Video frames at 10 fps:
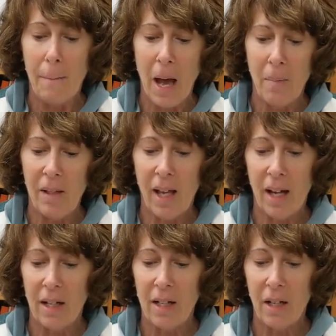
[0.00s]
Bob is
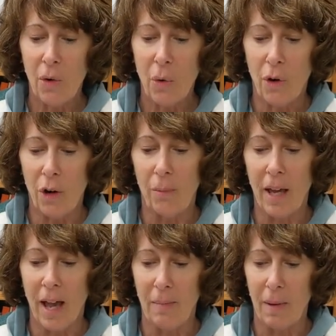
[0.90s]
hiding in a corner
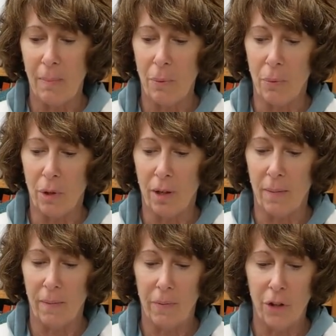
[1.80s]
behind my
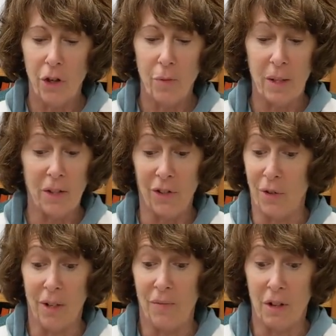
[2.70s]
pool. The humans
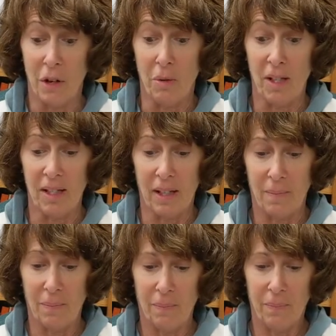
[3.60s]
don't even notice
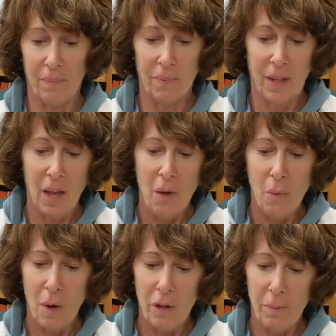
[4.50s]
him.
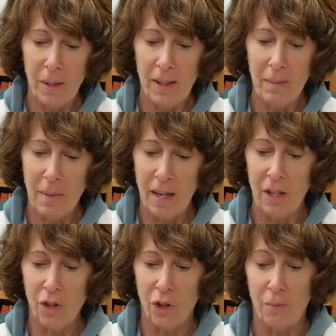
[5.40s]
While they're busy
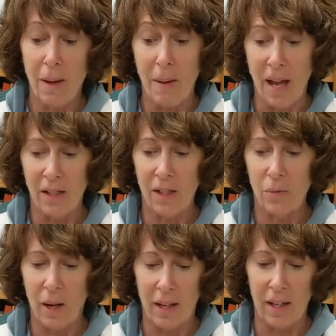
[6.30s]
making sure my box
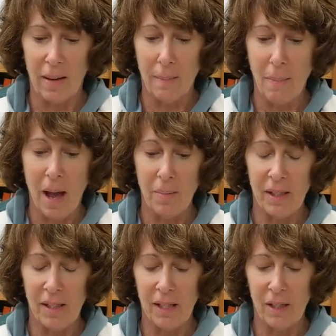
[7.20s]
is ready, Bob
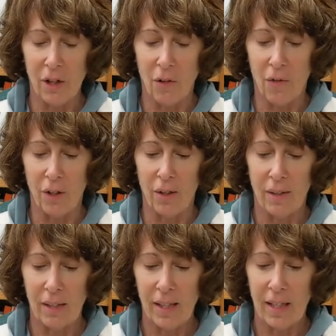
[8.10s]
sneaks over.
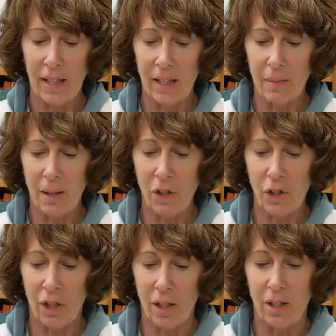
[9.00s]
He licks my
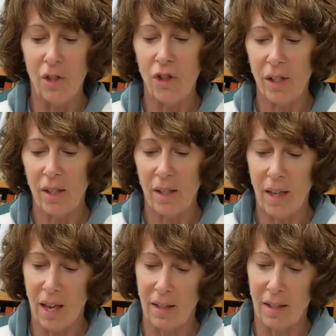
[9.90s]
chin just in
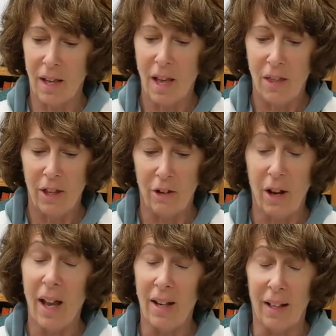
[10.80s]
case there
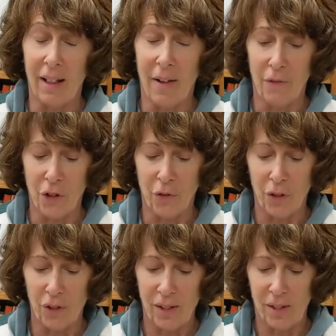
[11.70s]
are any
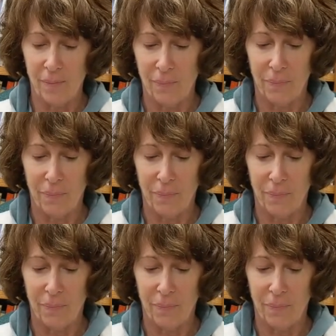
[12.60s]
leftovers.